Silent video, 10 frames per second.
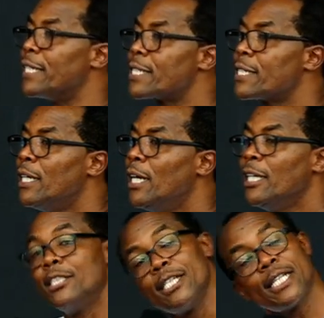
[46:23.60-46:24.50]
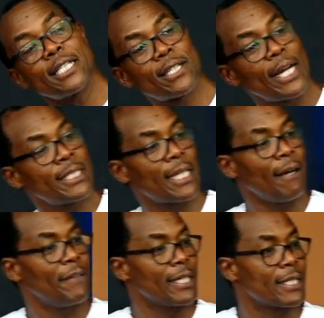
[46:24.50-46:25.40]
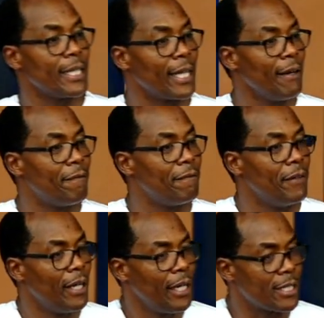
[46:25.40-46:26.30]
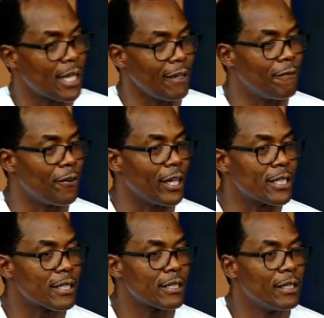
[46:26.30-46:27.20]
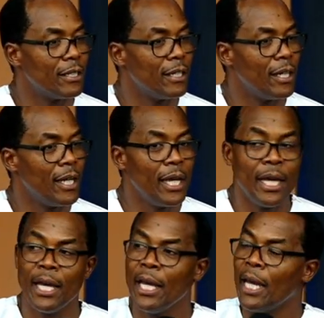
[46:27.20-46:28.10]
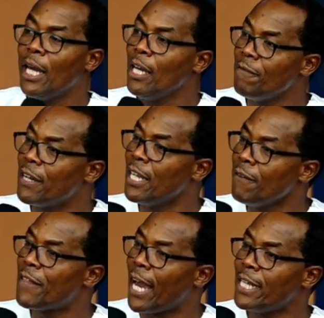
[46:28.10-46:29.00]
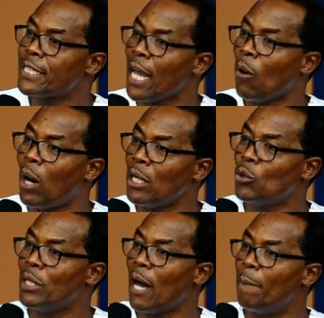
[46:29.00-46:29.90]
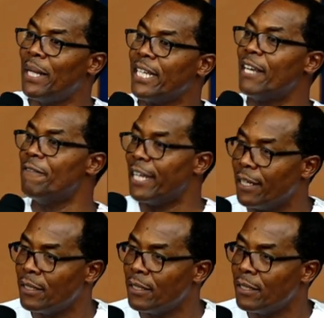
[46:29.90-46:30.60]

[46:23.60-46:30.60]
us, Jesus Christ loved us and gave his life for us. Even if the entire world would have been given,